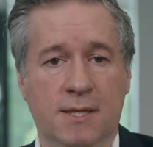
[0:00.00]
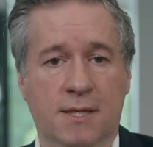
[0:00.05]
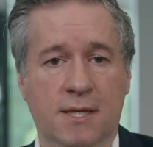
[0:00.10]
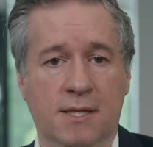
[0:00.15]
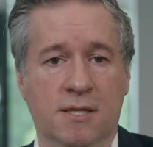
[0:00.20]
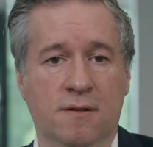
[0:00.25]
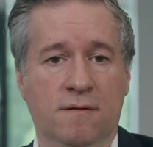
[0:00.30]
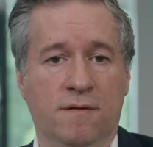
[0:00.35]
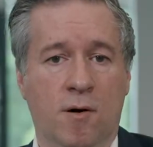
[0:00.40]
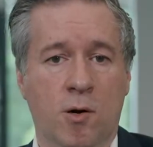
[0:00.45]

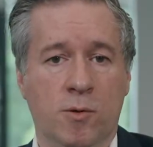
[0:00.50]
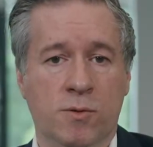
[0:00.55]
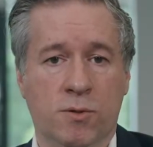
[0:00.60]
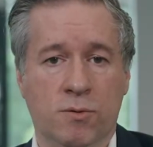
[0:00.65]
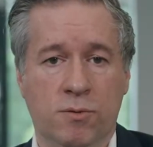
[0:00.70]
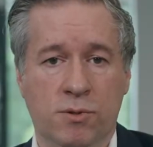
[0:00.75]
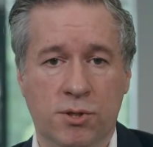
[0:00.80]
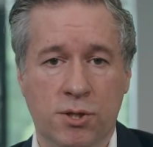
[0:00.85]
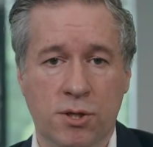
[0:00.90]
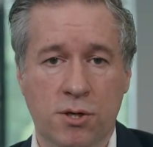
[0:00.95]
this involves
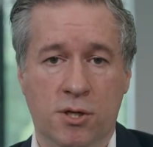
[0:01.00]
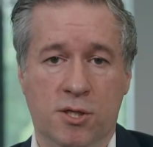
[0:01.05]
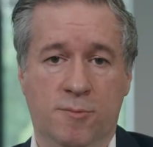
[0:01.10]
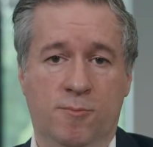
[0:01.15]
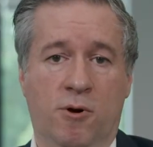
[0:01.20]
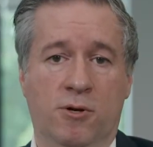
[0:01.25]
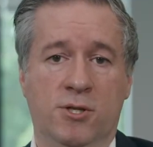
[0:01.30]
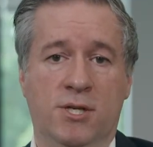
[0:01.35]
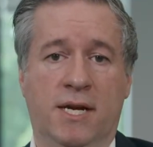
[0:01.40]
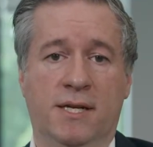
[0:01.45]
a research
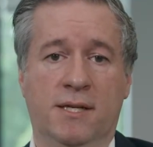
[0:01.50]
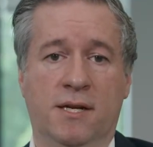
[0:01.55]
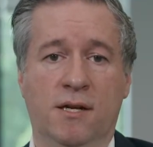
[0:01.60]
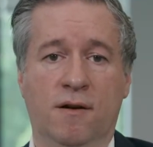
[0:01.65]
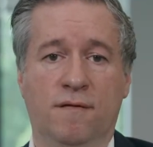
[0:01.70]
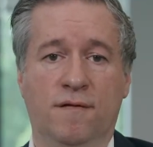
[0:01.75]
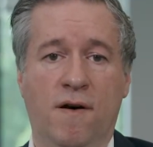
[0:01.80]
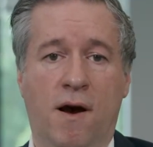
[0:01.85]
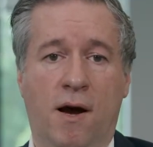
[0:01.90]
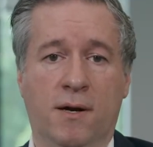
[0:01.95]
project in
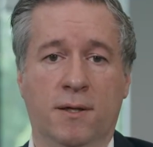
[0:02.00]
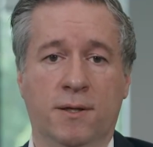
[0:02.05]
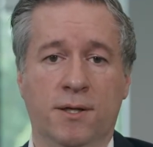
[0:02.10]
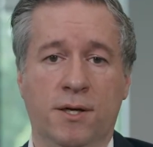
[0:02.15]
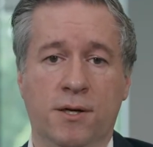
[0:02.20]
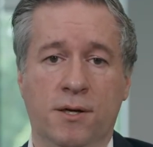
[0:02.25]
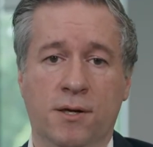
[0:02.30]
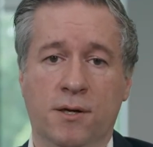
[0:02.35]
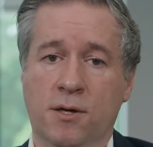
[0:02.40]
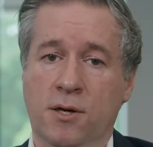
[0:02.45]
your final
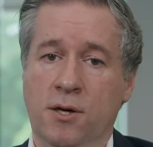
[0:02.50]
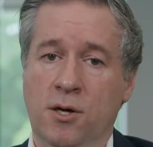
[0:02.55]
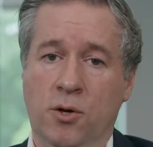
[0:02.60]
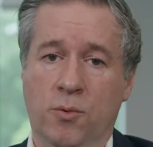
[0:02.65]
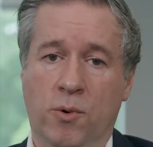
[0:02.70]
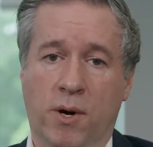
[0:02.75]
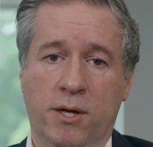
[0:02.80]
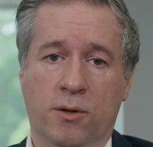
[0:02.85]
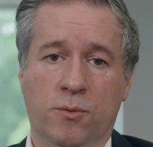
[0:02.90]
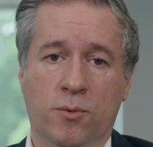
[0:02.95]
year
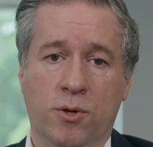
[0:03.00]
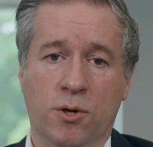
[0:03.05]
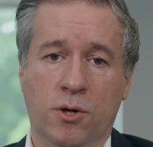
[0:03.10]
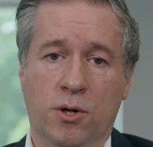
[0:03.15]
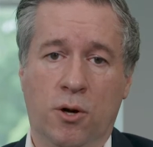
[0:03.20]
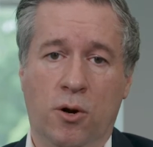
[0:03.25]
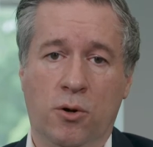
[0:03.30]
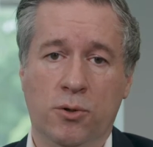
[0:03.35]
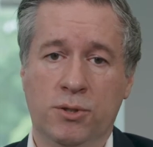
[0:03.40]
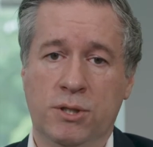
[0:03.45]
where you'll
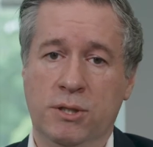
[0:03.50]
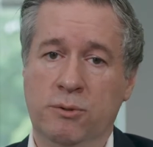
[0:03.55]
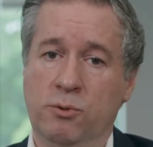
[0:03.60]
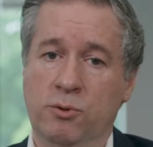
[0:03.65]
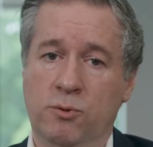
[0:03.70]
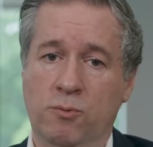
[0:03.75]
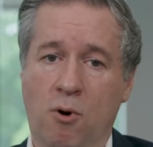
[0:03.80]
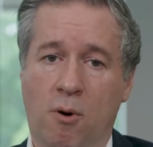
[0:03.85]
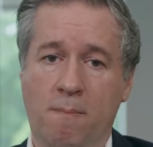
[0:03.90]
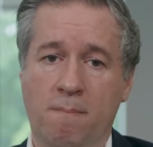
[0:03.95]
work closely
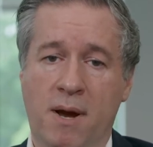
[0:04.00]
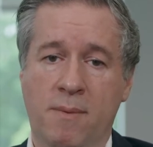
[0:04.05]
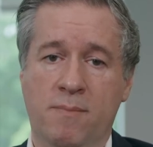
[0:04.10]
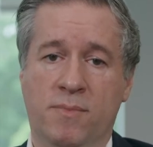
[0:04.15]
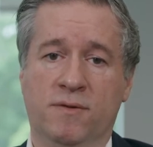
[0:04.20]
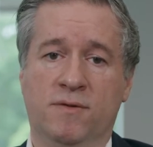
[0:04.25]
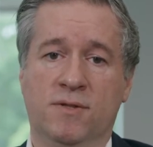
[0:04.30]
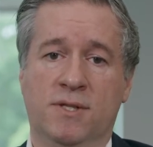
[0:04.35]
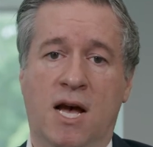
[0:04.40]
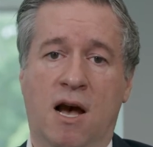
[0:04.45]
with one
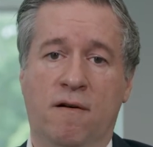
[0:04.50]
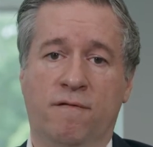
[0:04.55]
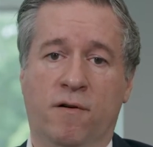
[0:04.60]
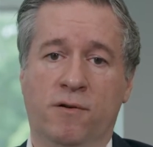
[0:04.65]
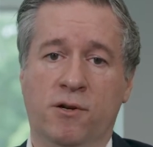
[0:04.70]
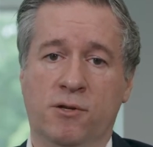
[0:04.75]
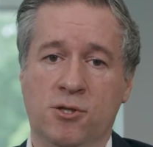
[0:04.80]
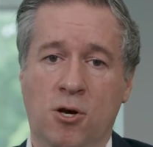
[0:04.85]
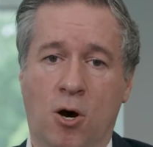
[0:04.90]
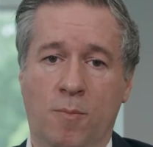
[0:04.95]
member of staff
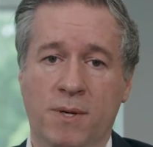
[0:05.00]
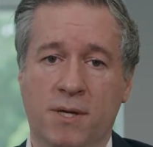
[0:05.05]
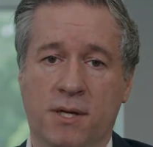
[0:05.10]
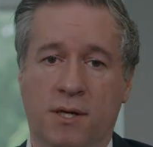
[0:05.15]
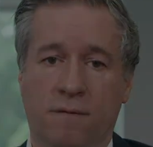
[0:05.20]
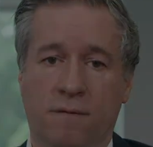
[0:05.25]
on a topic